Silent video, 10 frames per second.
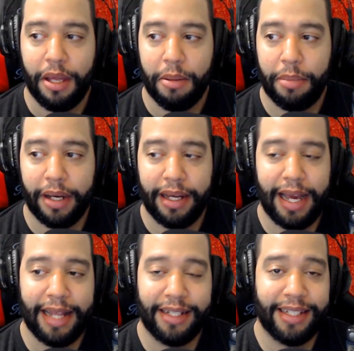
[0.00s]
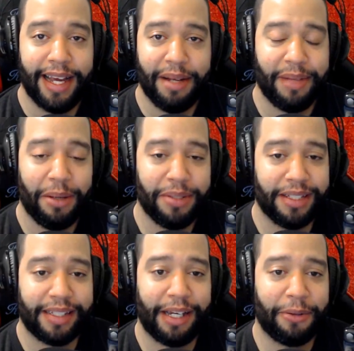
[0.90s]
But at the time, that was the
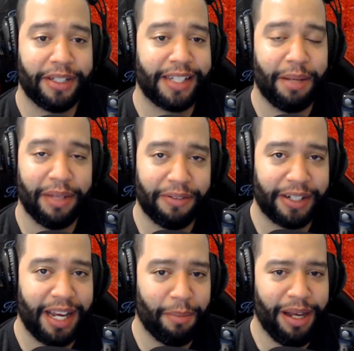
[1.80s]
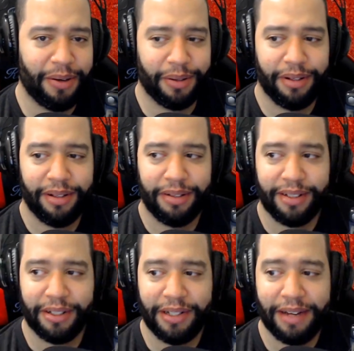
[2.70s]
scariest game that ever came out. You
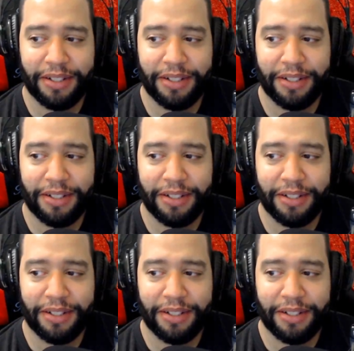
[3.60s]
know, you have to